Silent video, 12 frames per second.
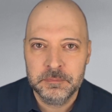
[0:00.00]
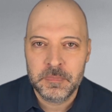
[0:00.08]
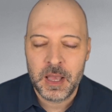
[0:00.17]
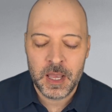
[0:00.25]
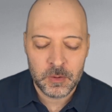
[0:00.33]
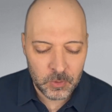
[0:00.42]

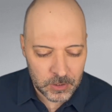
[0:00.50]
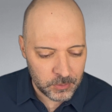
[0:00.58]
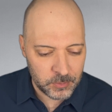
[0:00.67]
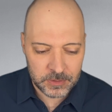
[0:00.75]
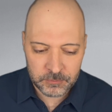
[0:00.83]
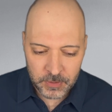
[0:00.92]
I want
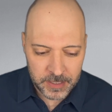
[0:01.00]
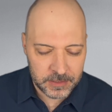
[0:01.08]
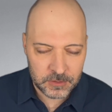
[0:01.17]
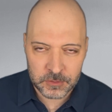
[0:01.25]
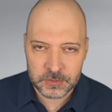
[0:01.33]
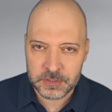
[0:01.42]
to invite
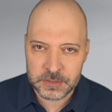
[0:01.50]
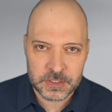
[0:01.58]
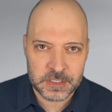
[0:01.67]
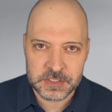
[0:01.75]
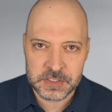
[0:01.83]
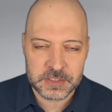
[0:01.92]
you to
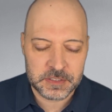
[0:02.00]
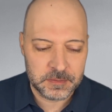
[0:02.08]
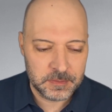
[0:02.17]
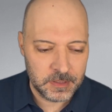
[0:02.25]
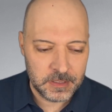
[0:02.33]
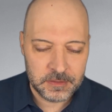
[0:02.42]
just
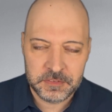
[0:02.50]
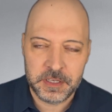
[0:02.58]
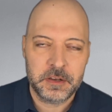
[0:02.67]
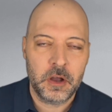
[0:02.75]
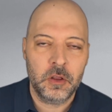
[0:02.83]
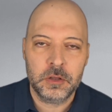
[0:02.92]

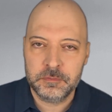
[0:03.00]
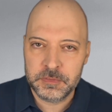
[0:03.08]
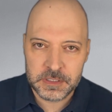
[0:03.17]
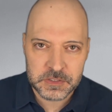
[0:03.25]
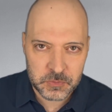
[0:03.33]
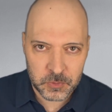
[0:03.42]
take all of
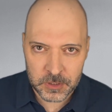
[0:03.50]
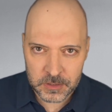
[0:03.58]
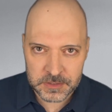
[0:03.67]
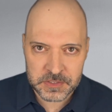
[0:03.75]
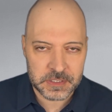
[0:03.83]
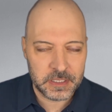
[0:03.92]
these
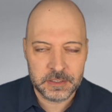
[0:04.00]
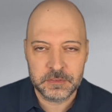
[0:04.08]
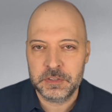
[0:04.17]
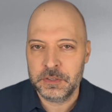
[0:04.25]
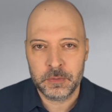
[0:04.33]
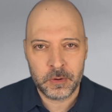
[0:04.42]
words
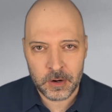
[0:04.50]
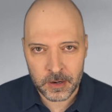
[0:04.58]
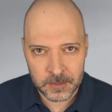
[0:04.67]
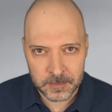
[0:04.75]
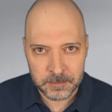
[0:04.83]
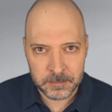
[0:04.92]
into your
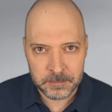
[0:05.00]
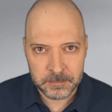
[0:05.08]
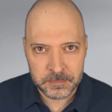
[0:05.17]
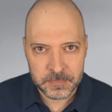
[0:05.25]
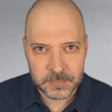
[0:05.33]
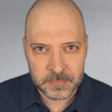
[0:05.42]
heart
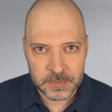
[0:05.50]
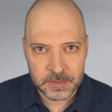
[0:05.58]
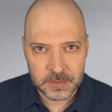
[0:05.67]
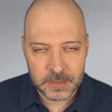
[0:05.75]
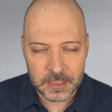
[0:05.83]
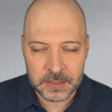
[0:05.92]

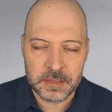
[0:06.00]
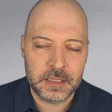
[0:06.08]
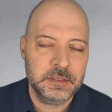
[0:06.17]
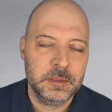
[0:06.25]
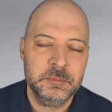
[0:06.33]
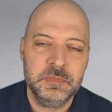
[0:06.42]
and
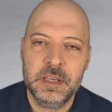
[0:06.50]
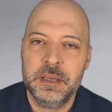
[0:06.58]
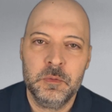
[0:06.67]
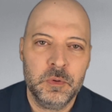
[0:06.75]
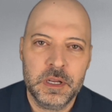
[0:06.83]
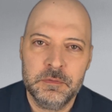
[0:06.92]
let them
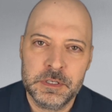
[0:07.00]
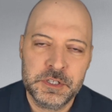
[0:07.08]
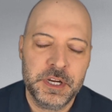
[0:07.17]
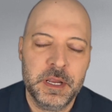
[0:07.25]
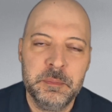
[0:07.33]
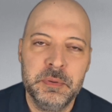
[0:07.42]
take whatever
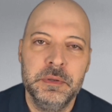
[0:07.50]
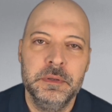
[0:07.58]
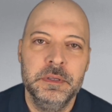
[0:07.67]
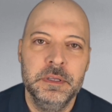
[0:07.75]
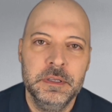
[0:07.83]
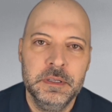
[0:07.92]
shape
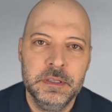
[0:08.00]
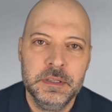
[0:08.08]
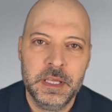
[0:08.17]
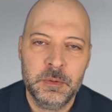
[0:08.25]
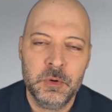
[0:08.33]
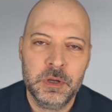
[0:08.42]

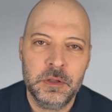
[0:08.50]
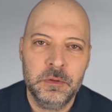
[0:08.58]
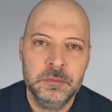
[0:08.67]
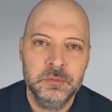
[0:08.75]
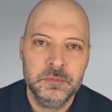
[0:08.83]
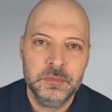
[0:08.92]
they
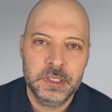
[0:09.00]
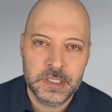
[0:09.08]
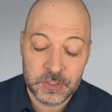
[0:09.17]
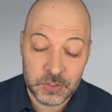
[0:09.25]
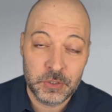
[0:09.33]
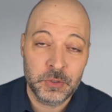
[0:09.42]
will
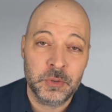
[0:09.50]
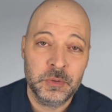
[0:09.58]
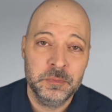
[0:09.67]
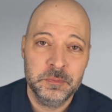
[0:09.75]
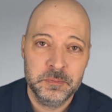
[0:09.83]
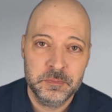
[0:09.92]
in you,
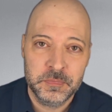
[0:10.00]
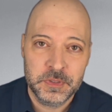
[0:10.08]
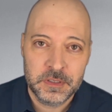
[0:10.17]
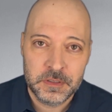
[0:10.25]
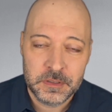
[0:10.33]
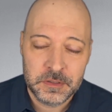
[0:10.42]

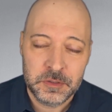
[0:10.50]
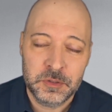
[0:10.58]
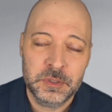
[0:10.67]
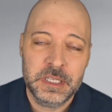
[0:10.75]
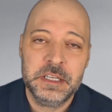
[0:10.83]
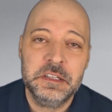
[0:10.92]

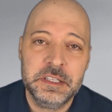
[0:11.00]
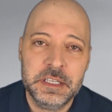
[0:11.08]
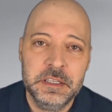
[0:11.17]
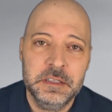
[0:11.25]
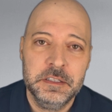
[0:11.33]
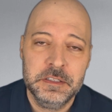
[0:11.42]

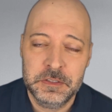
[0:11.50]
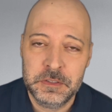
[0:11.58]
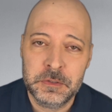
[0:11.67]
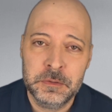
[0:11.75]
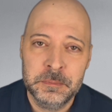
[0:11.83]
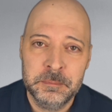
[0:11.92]
uniquely
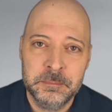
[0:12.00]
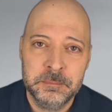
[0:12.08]
you.